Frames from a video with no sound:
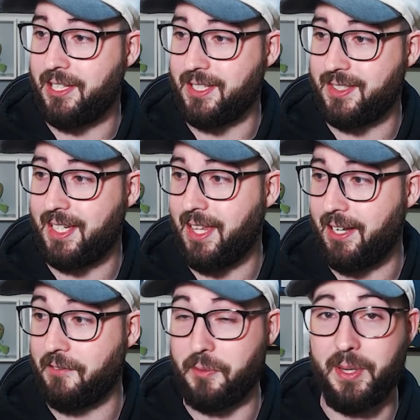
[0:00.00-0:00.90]
To see that
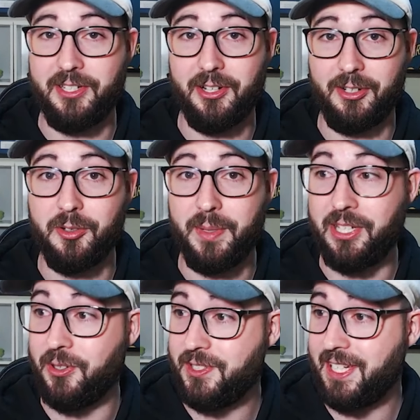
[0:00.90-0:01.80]
Nefertito could be
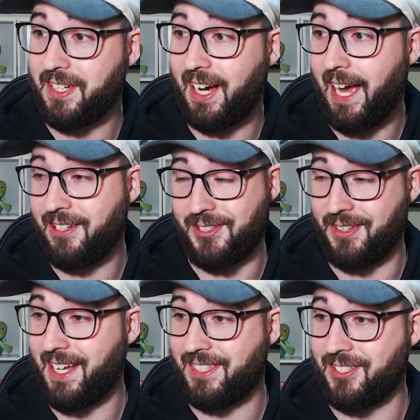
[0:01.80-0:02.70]
using Kite, dude,
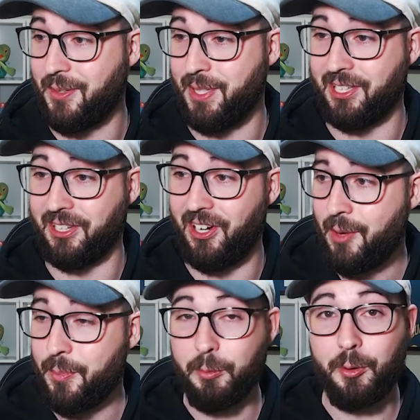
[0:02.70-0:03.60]
that's gonna be a lot.
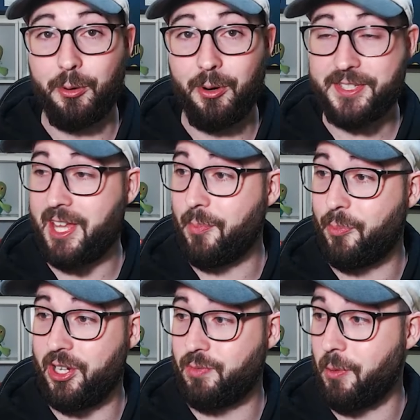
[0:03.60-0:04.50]
But we'll cross that
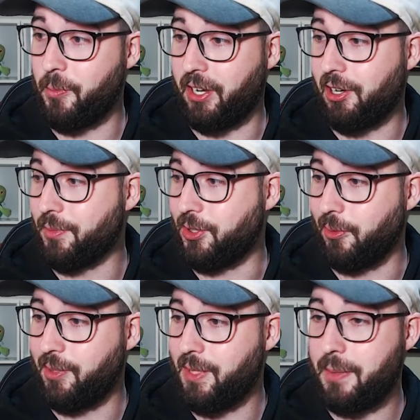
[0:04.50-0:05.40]
bridge when we come to
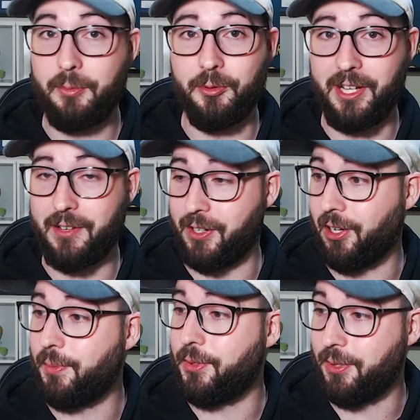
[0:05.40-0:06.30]
it. Maybe we'll never
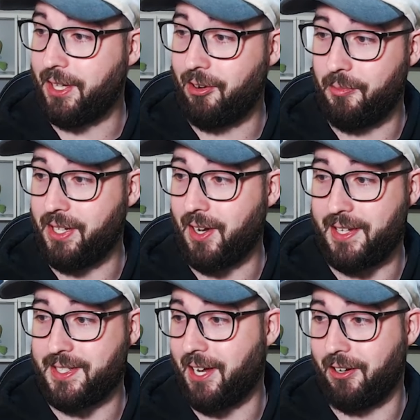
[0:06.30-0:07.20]
come to it. That would be nice.
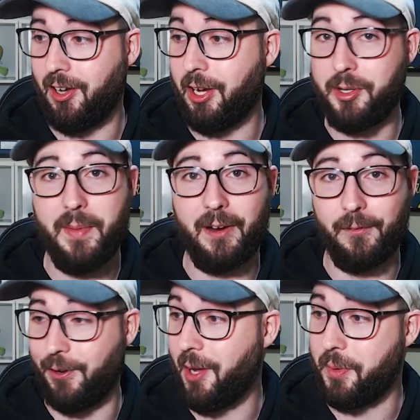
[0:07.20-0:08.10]
I don't know. It would make for
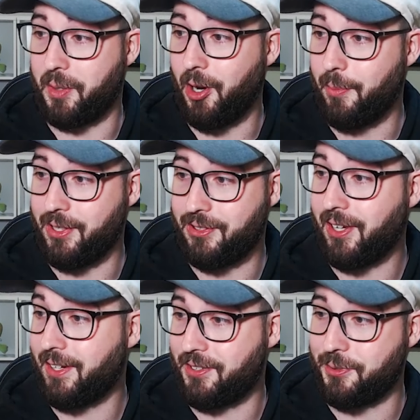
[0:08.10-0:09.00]
an epic moment. Don't
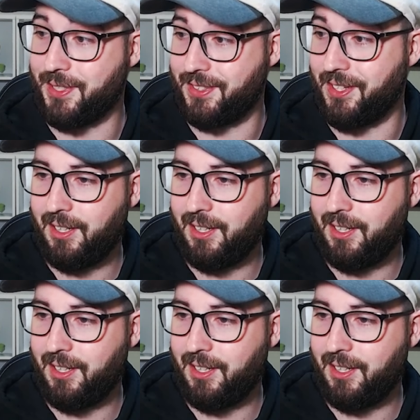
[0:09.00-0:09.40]
get it twisted.